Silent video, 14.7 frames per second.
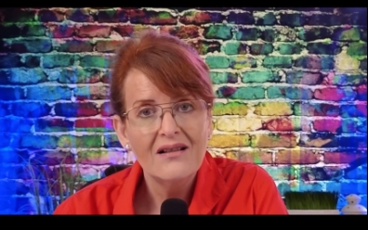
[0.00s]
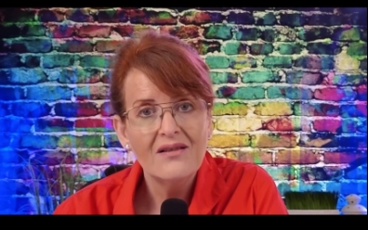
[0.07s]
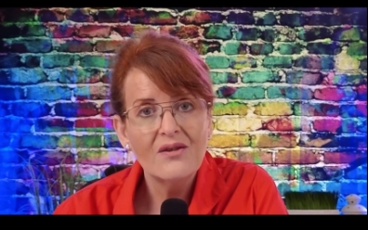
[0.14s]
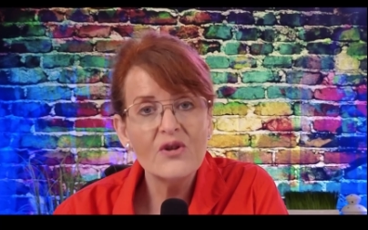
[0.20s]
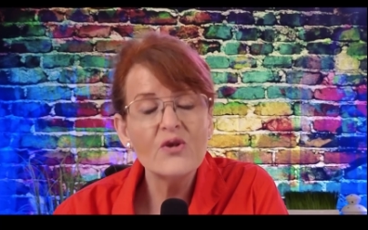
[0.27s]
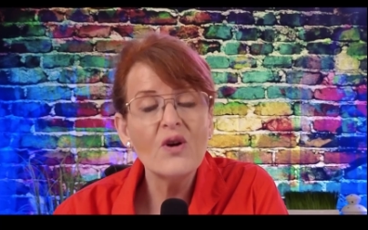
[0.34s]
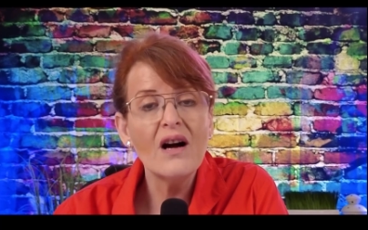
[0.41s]

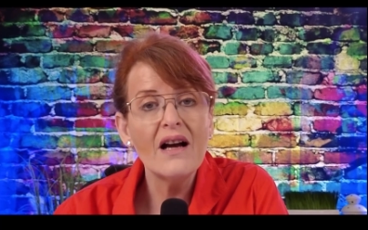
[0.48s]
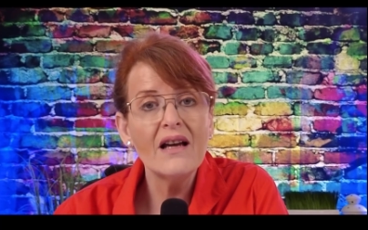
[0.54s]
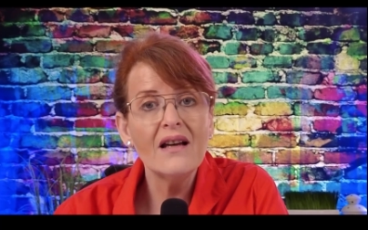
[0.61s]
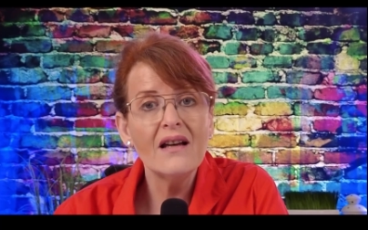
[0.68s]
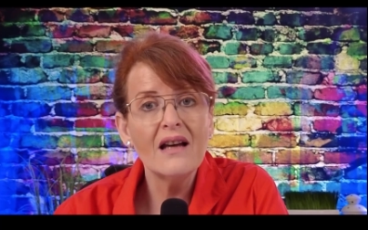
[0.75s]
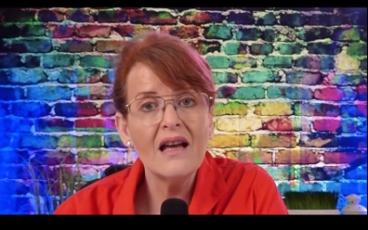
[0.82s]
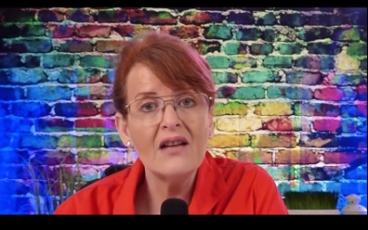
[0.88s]
or
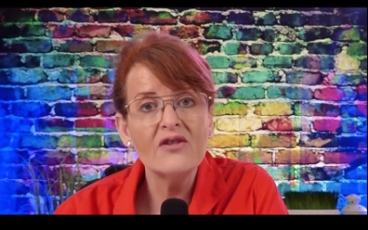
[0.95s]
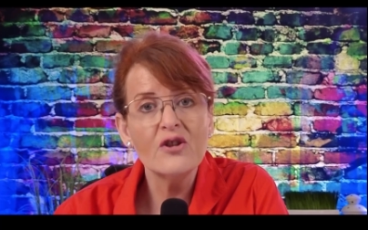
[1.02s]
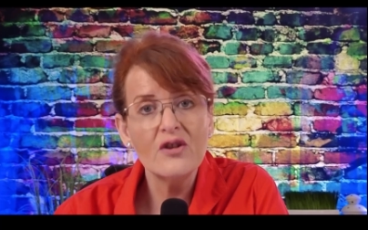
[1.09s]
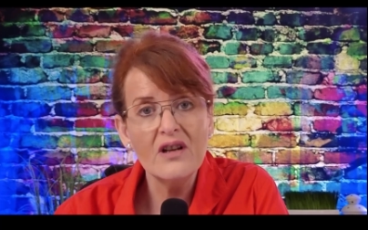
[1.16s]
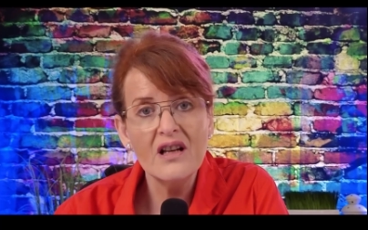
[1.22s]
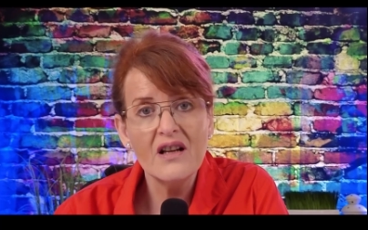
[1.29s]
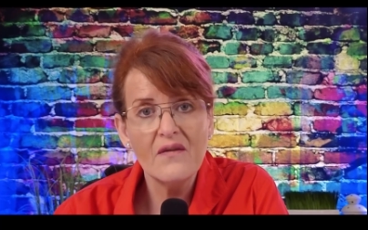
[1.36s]
try
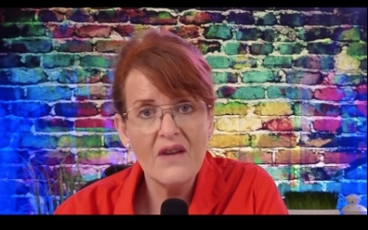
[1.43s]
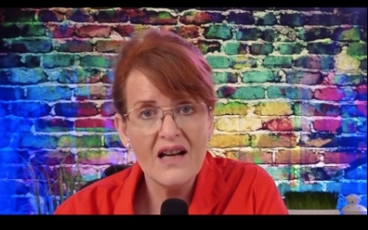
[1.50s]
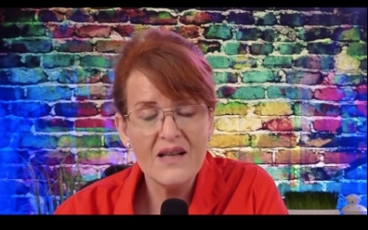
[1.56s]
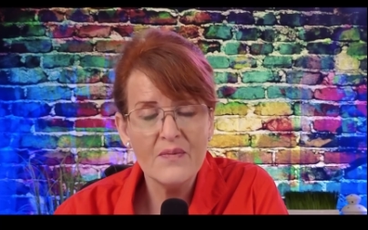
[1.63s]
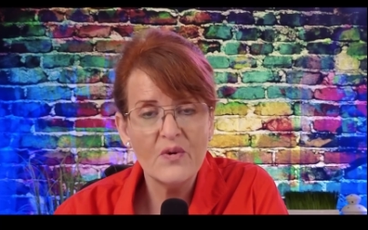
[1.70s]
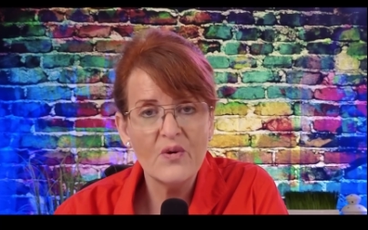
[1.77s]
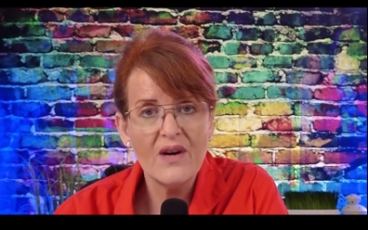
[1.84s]
alternative
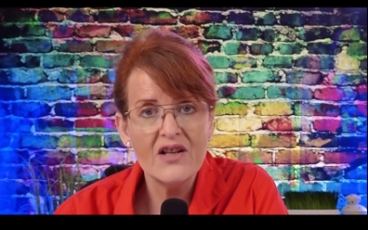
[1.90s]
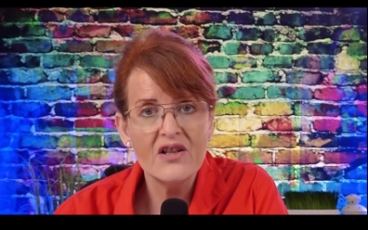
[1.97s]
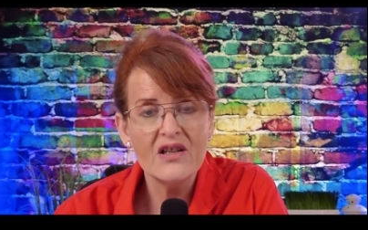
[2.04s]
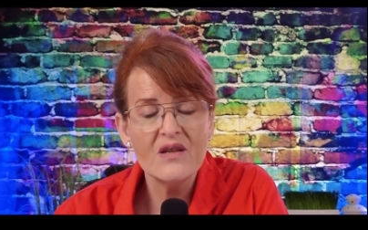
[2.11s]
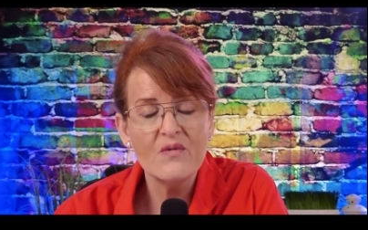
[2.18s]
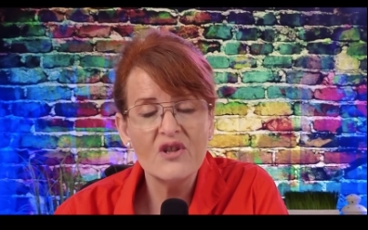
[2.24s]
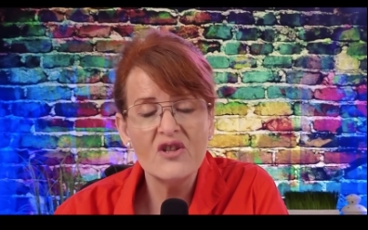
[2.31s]

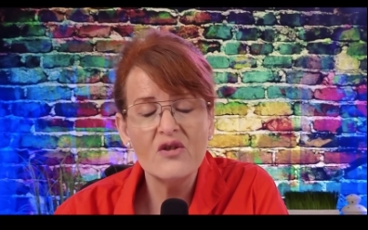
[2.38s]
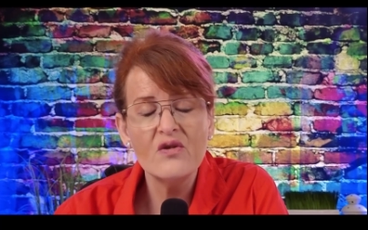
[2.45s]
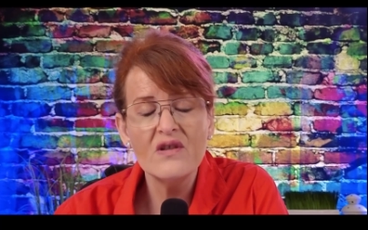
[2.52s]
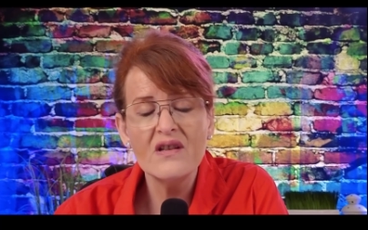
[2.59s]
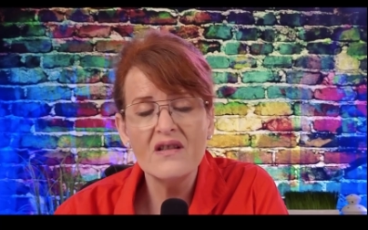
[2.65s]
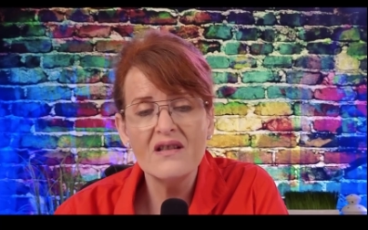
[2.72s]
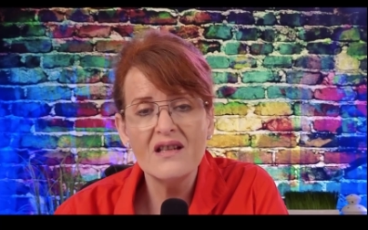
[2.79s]
explorations which
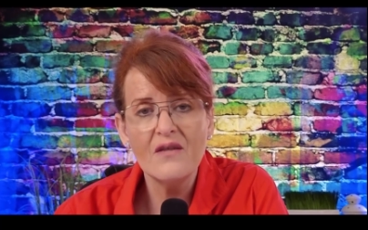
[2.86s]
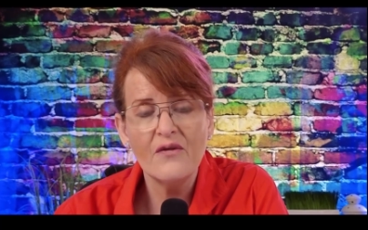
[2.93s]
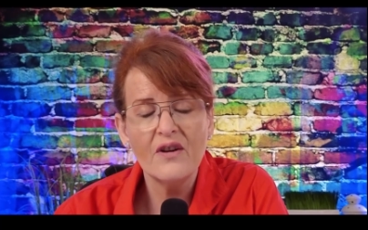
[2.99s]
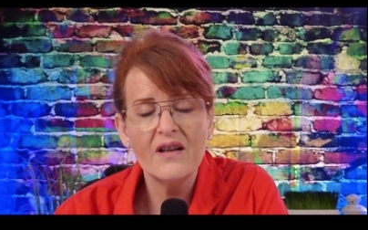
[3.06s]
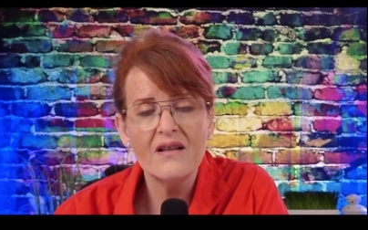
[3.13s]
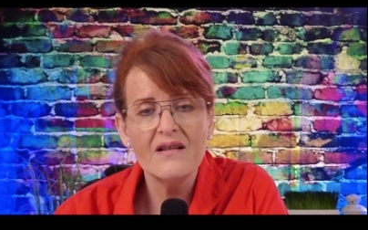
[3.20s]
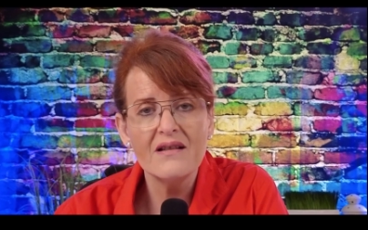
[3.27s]
uses
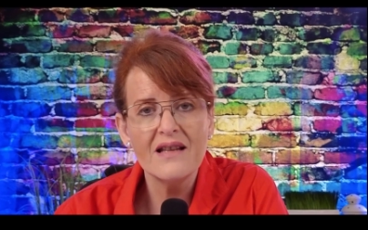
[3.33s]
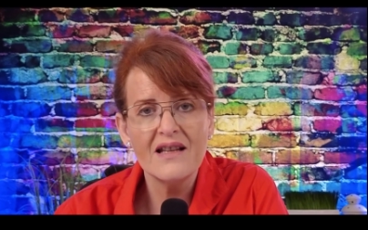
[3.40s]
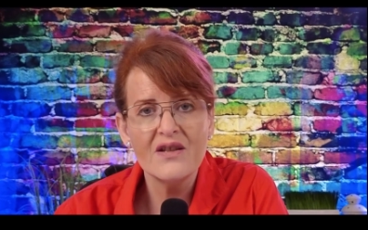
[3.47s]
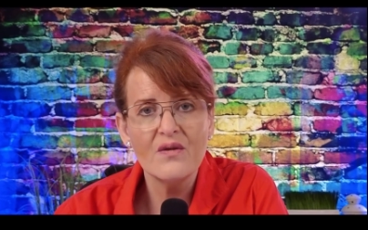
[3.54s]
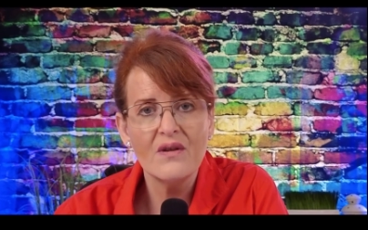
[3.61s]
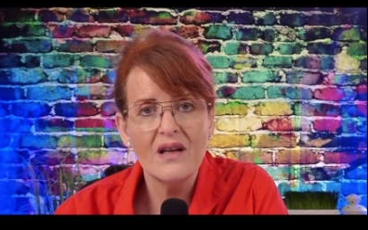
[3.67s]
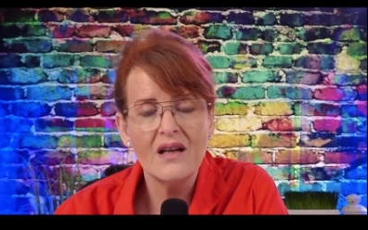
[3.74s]
different
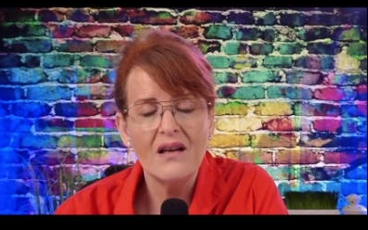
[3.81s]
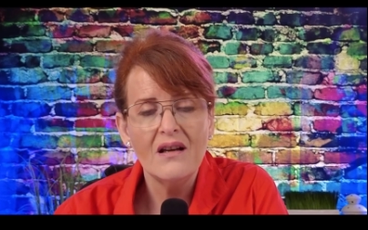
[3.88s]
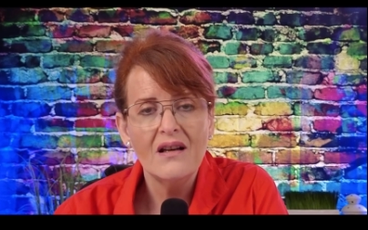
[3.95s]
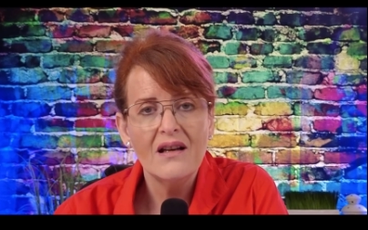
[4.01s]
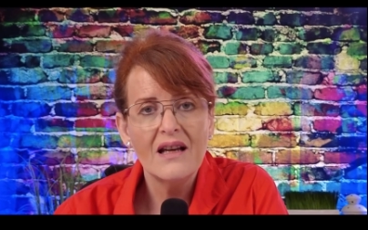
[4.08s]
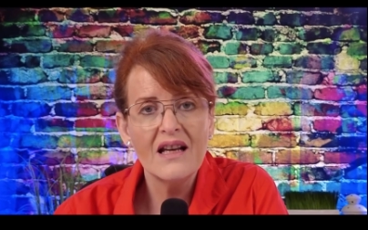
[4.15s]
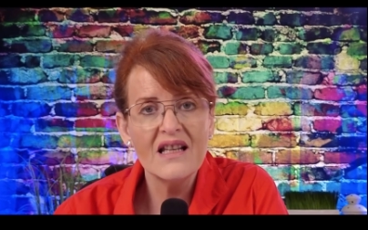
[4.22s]
sensory
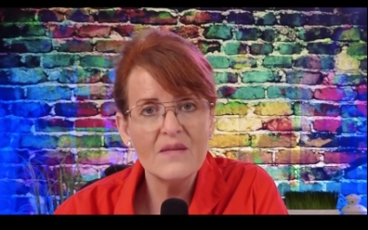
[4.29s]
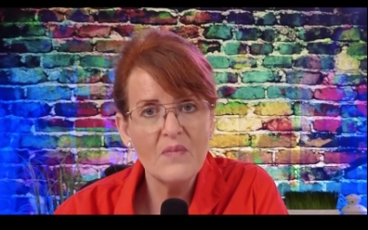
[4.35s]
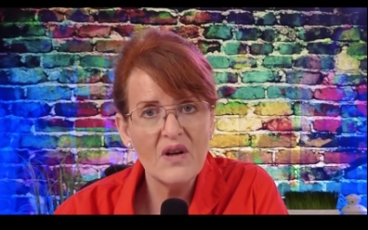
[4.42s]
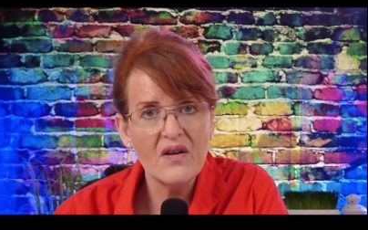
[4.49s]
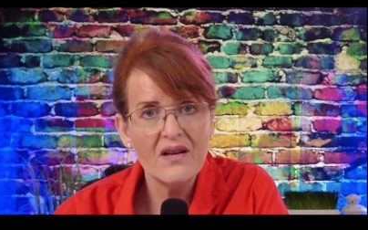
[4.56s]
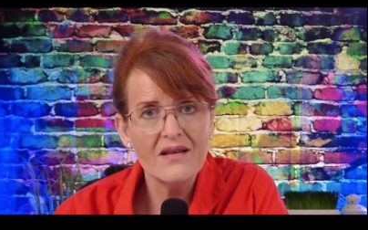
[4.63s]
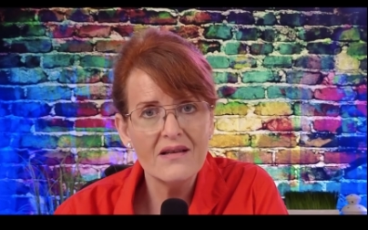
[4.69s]

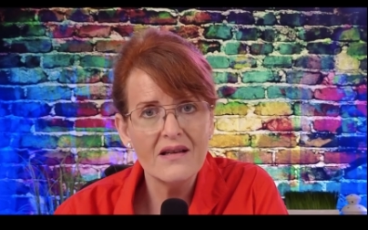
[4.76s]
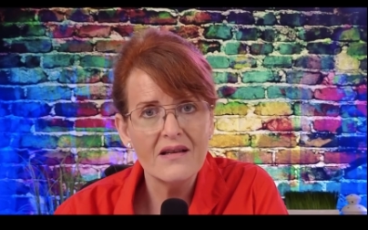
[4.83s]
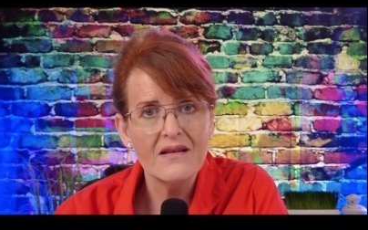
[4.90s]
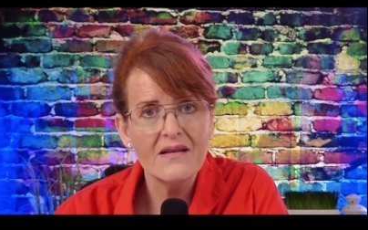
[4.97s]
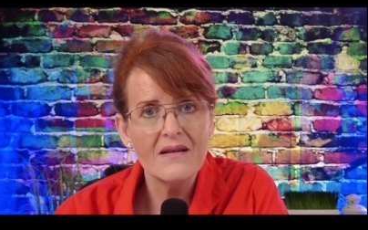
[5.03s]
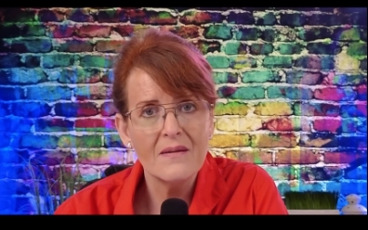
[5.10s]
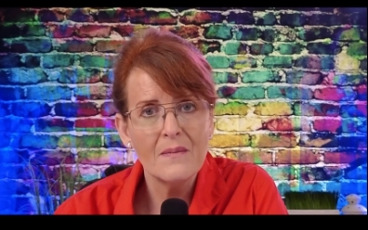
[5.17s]
experiences.